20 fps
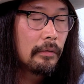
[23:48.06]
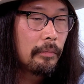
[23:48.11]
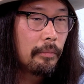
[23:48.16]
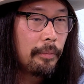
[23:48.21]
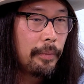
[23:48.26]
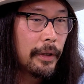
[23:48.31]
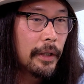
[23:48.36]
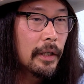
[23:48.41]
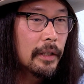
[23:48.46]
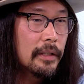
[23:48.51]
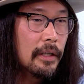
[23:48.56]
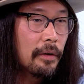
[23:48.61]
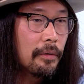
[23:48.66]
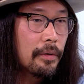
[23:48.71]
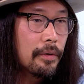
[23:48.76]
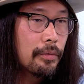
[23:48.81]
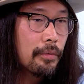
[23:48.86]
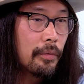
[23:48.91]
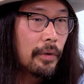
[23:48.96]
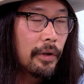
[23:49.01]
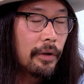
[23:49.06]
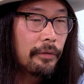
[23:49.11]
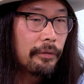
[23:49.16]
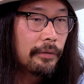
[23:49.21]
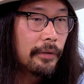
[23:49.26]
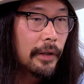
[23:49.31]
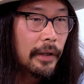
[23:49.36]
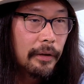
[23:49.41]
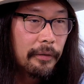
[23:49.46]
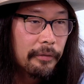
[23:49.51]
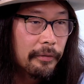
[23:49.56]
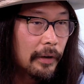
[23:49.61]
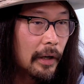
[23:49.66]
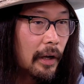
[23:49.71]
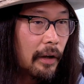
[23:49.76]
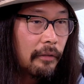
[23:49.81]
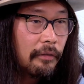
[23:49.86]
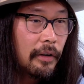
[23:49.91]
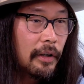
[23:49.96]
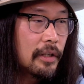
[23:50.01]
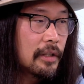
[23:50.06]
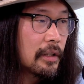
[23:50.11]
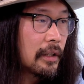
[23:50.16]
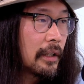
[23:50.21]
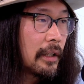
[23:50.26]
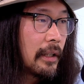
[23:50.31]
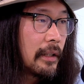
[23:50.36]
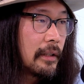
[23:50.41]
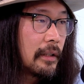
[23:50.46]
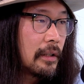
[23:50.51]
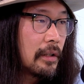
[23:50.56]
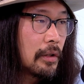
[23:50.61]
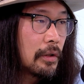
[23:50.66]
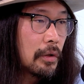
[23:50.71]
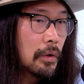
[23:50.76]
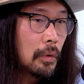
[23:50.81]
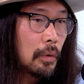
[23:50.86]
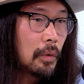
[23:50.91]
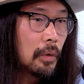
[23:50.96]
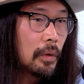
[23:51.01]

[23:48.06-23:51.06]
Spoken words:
because I was one of like 5 Asian kids in the school,